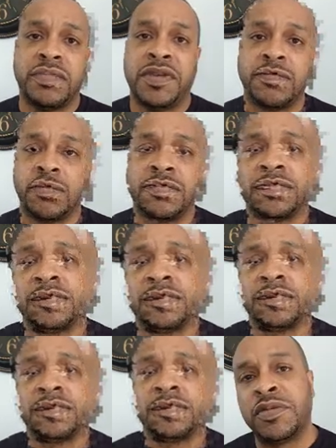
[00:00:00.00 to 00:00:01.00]
before the
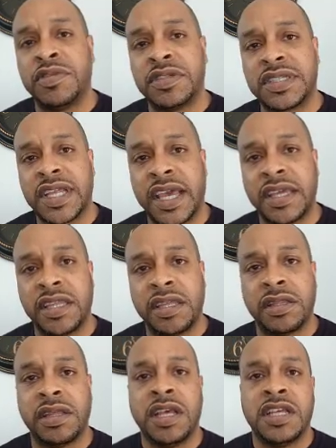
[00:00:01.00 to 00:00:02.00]
president will sign
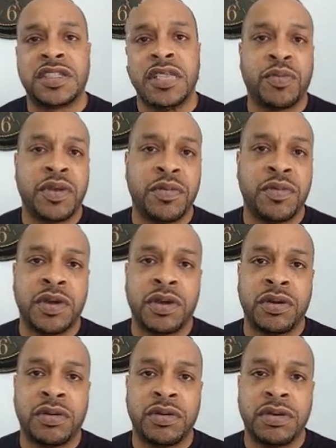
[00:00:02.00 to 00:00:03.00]
it. So we
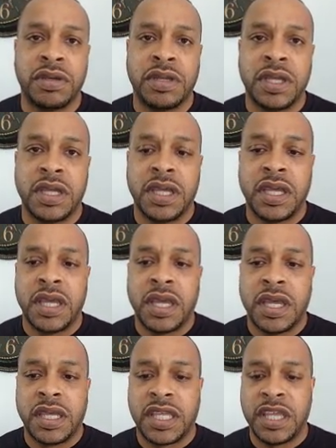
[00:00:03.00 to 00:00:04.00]
will
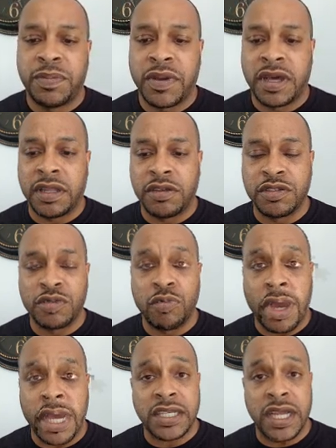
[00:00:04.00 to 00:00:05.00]
keep a close
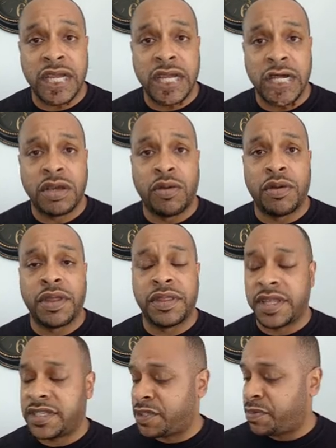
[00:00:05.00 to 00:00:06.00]
watch
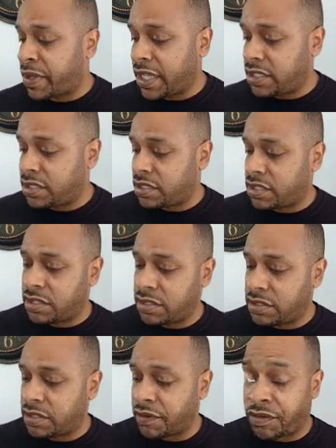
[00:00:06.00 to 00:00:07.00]
on this space,
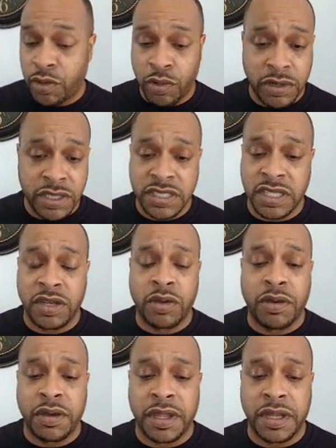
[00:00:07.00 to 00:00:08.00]
of course, and
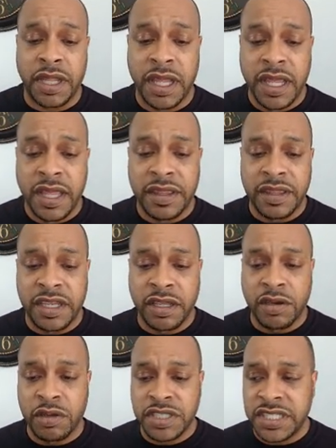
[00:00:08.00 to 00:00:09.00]
on the
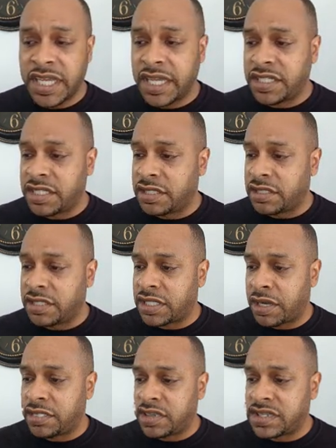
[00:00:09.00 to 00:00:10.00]
negotiations
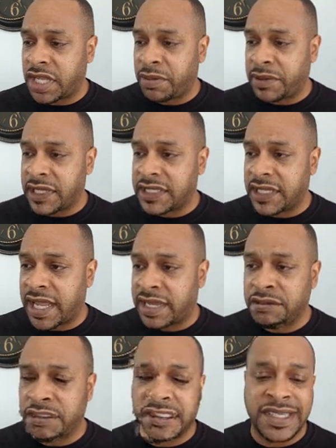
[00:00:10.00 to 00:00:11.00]
that will take place in the
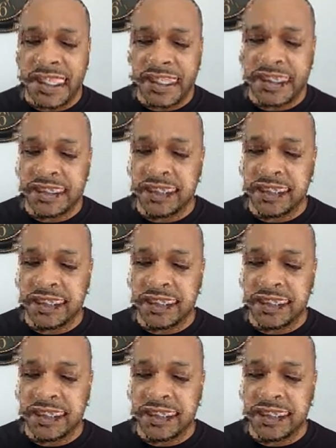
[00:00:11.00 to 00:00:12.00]
House next
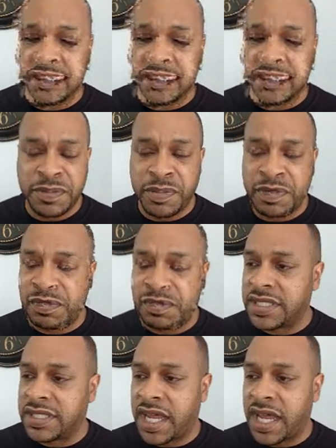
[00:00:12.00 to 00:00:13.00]
before this bill
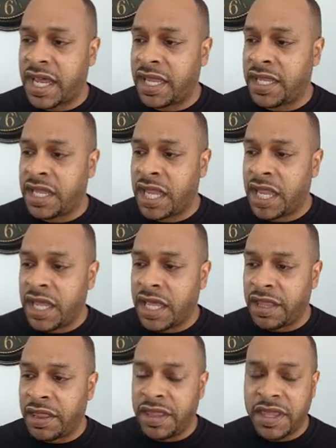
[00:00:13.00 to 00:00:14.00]
is signed.
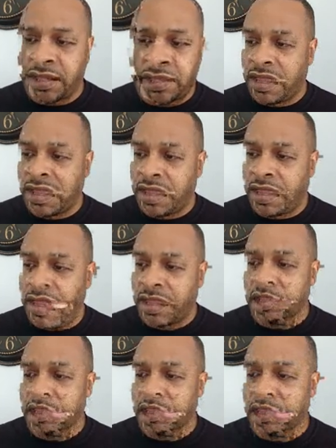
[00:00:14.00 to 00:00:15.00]
And then also the
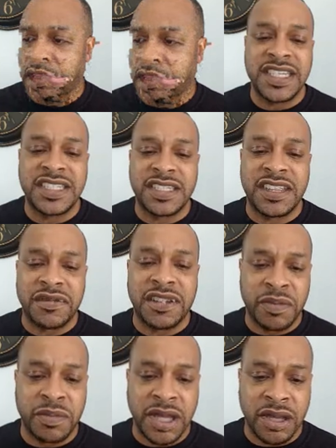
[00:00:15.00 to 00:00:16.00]
implementation
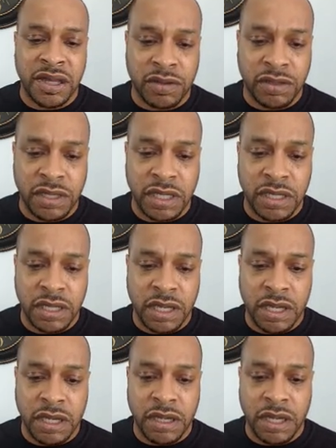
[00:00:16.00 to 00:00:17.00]
of the bill
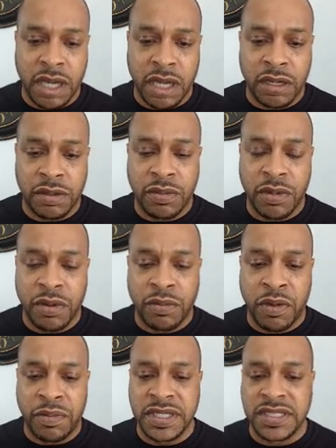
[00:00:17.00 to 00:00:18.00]

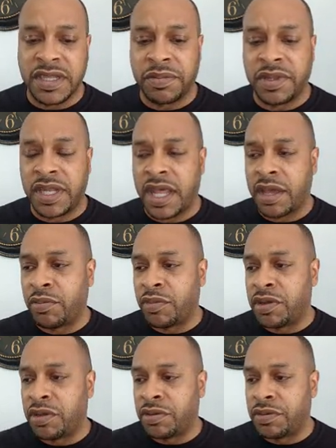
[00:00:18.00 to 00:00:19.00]
will be something that
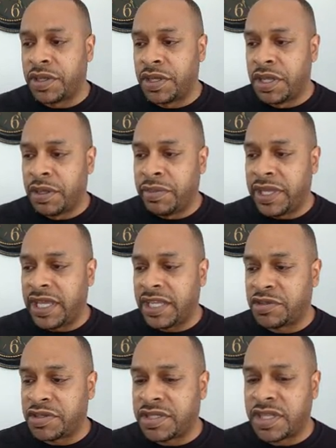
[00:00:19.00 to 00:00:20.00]
will be
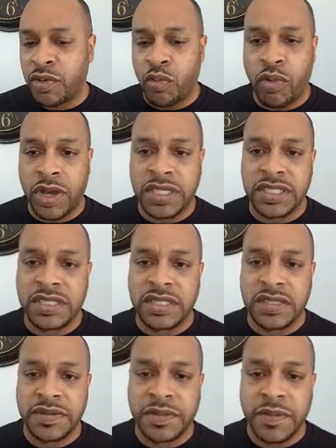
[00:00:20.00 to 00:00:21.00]
interesting
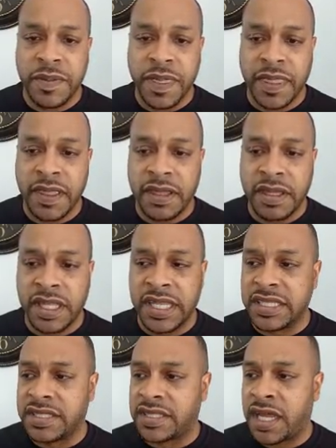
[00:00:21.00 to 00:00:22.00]
once it
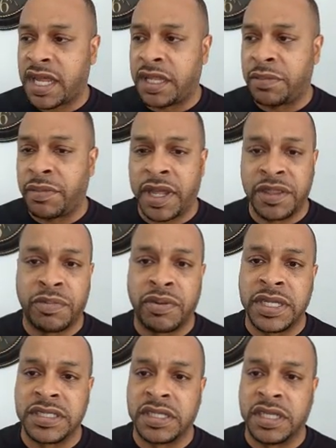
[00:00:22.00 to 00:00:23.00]
is signed by the
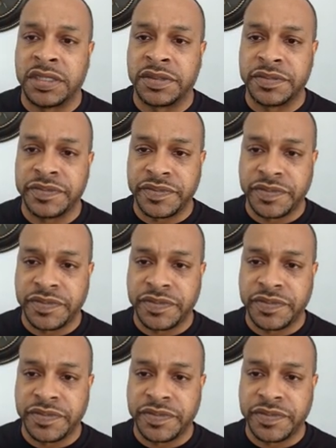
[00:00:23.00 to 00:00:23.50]
president.